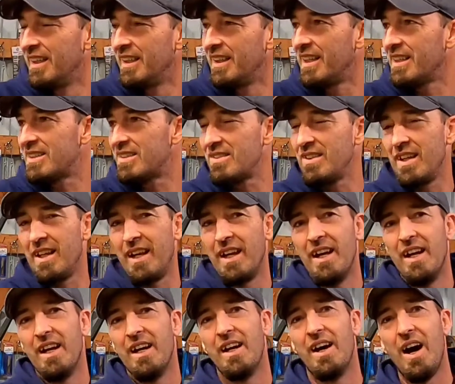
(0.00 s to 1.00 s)
Let's see.
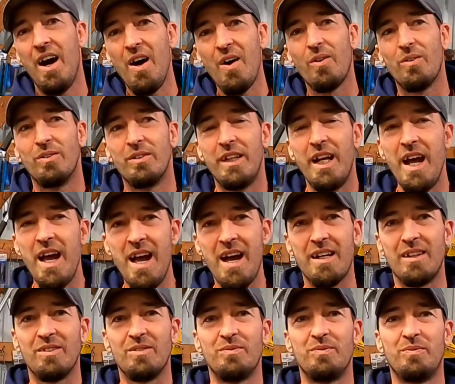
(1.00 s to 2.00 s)
Oh
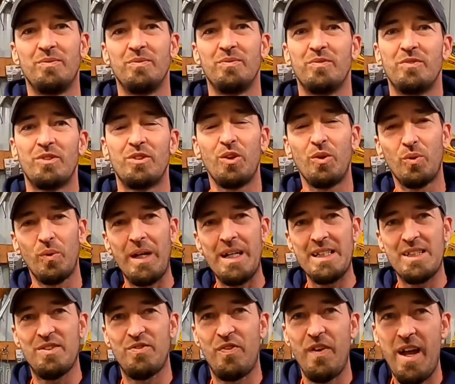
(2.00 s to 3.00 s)
yeah, the
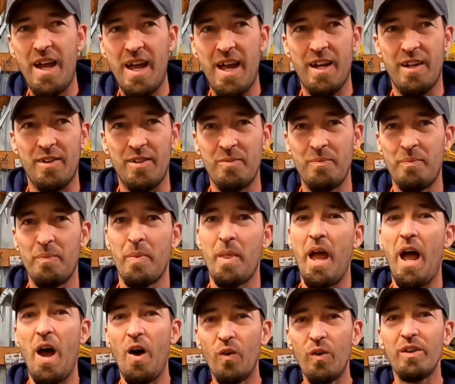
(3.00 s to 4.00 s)
race fan.
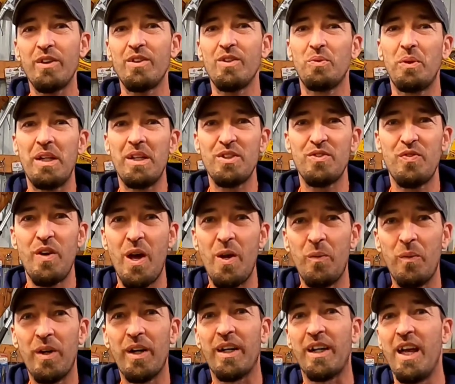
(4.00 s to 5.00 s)
How did the race fan
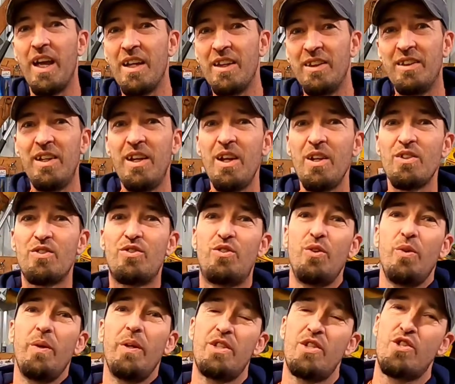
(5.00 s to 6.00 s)
work? Did it
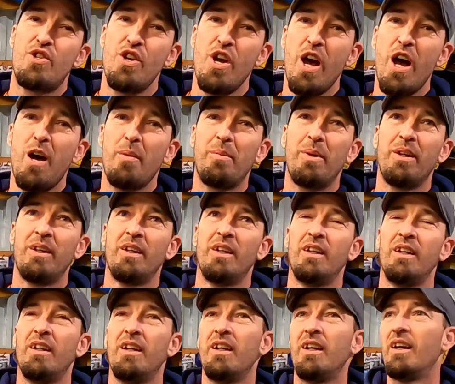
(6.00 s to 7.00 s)
do its job?
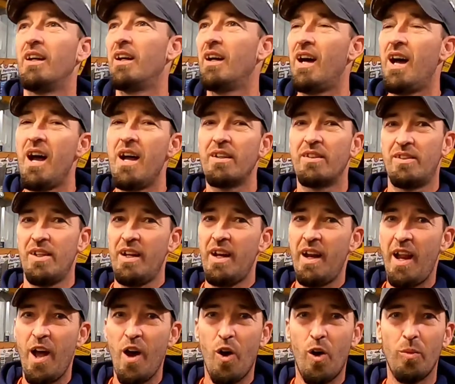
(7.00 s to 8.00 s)
Did
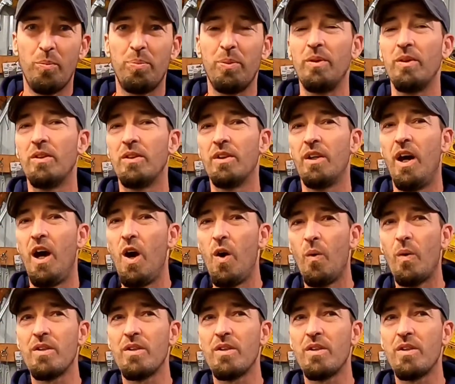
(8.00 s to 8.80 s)
it help? How